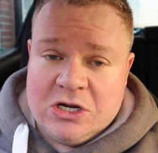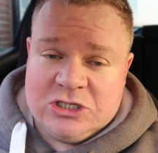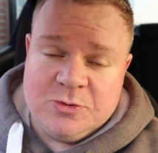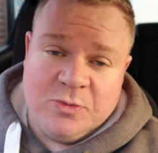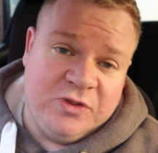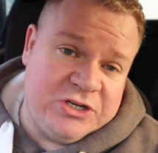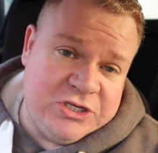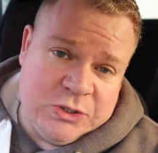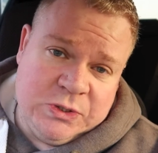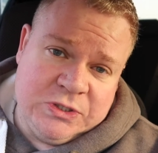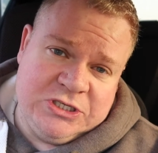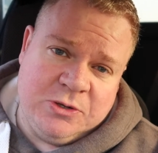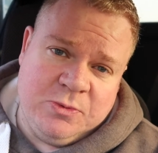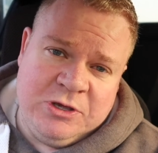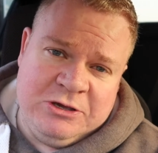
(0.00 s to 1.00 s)
some of the
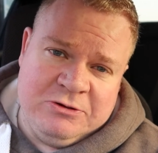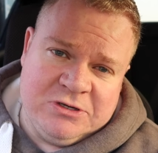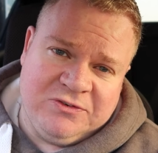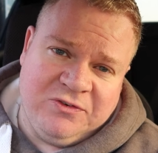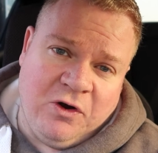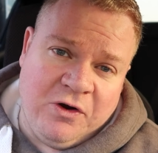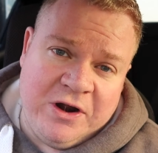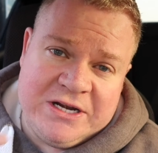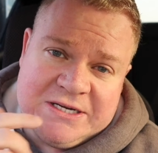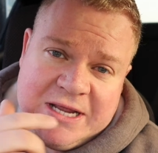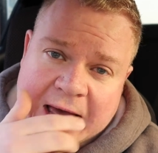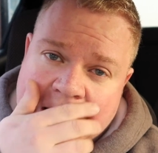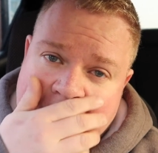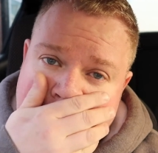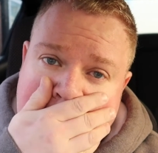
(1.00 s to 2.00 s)
tools that we use for it,
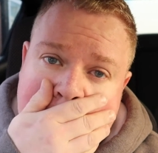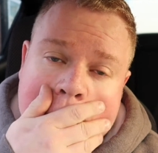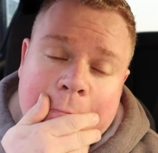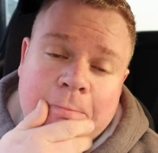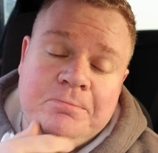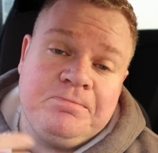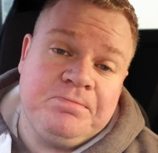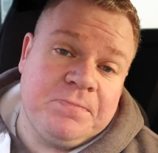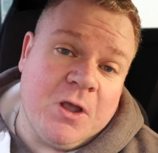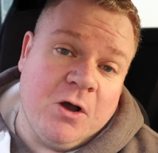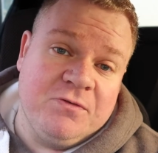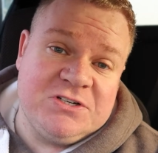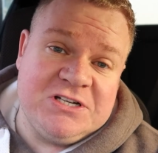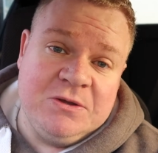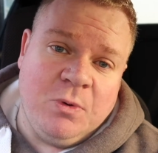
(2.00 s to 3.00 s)
and
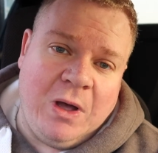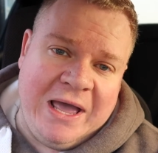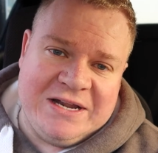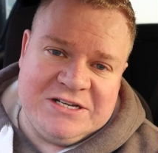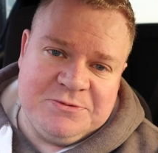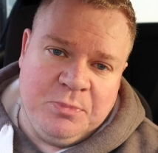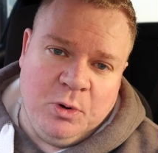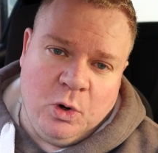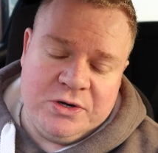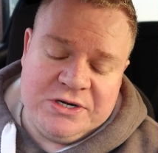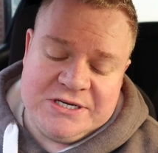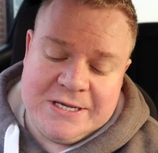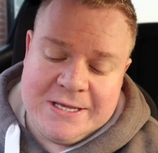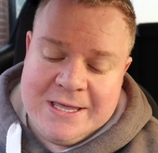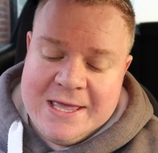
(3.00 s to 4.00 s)
obviously why it is important.